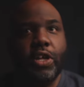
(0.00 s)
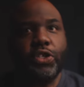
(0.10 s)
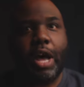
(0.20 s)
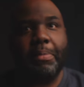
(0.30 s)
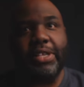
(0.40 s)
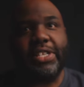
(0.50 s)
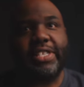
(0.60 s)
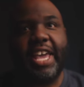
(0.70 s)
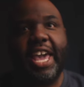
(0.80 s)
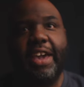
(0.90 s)
So I'm gonna
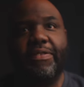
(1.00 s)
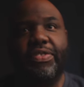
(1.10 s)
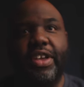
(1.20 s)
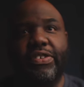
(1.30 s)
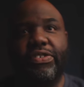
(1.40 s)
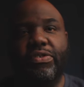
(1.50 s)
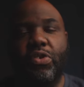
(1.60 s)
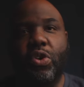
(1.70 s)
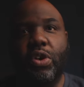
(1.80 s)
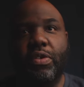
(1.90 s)
save this,
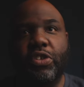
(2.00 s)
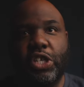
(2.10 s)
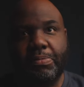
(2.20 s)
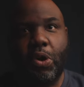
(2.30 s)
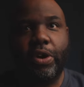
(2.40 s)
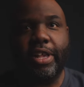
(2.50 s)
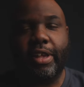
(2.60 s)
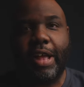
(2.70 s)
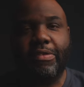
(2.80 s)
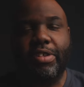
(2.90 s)
the smoke
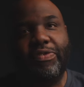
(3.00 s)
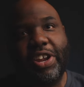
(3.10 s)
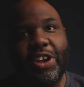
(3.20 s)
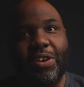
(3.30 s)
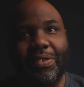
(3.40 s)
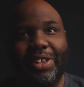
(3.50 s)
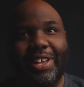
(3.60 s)
after this video,